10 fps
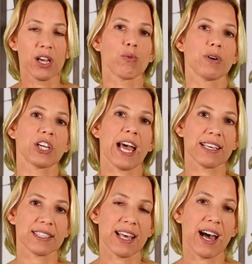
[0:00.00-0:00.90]
which
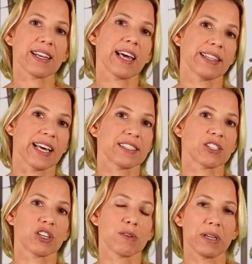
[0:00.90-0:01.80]
has that, and that's
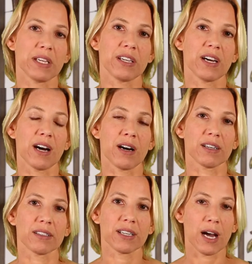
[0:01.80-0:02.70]
going to be
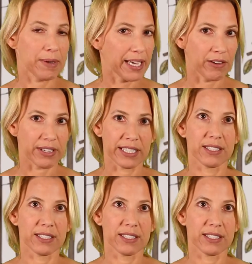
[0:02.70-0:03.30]
coming out